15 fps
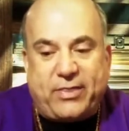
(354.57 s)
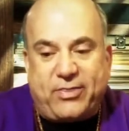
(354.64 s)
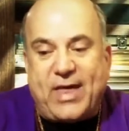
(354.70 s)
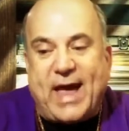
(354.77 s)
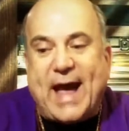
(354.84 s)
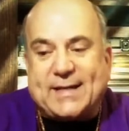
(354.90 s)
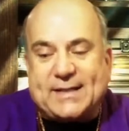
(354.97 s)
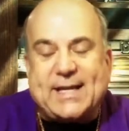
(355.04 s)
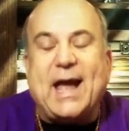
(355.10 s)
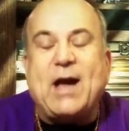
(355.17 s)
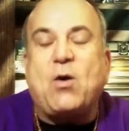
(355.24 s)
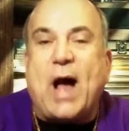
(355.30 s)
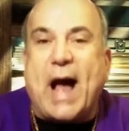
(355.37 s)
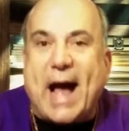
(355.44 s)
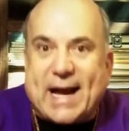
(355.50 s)
That's
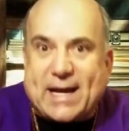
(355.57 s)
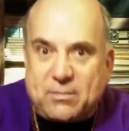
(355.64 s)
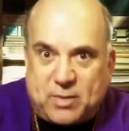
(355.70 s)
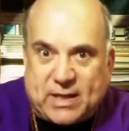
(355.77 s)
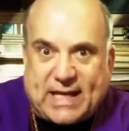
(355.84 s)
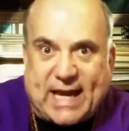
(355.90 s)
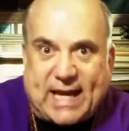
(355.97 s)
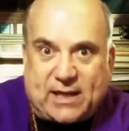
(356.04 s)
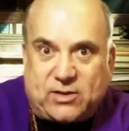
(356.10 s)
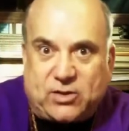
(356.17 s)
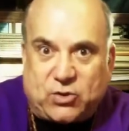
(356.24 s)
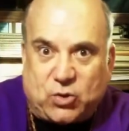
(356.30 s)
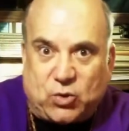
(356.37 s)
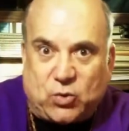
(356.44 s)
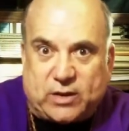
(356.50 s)
how I began
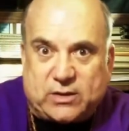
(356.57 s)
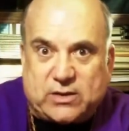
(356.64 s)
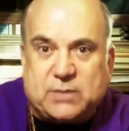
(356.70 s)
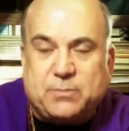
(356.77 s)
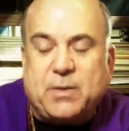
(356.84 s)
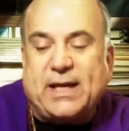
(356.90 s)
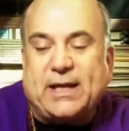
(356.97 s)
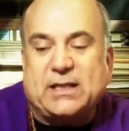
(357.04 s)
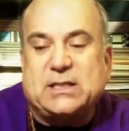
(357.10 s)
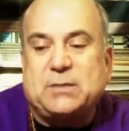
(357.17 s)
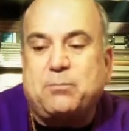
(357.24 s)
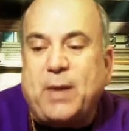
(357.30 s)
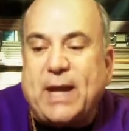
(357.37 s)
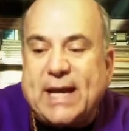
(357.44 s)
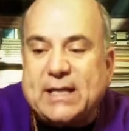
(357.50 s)
to do it, just by
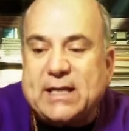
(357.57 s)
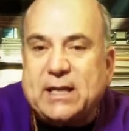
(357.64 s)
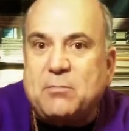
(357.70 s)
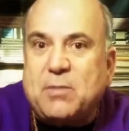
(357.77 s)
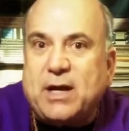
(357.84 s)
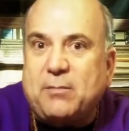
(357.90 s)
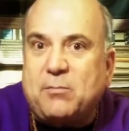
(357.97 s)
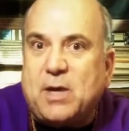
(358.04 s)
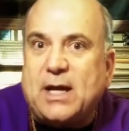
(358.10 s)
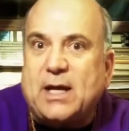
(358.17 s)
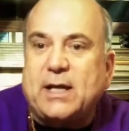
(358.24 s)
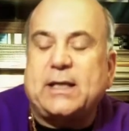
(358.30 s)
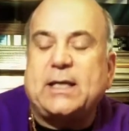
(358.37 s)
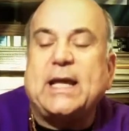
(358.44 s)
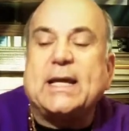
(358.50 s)
expanding my
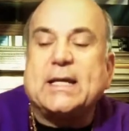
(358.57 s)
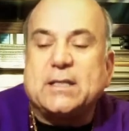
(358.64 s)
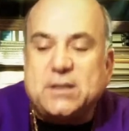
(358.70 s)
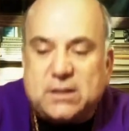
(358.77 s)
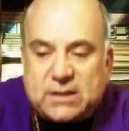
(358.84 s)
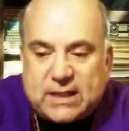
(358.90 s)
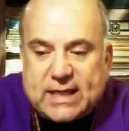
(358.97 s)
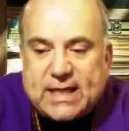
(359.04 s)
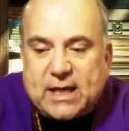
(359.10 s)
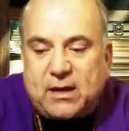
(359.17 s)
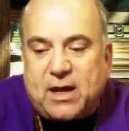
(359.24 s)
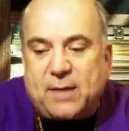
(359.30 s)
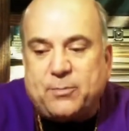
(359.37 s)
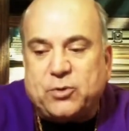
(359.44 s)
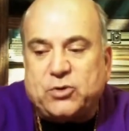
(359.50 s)
mind,
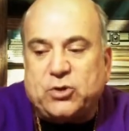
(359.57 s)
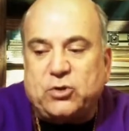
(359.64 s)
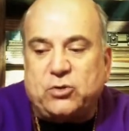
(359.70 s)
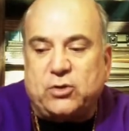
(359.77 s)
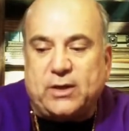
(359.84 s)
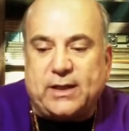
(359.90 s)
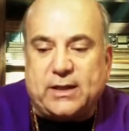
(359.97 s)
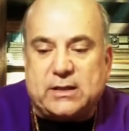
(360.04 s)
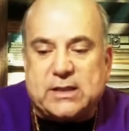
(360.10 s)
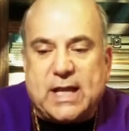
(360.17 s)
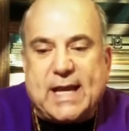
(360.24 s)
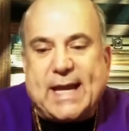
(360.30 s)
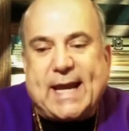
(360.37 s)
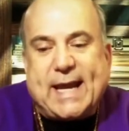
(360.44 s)
seeing opportunities.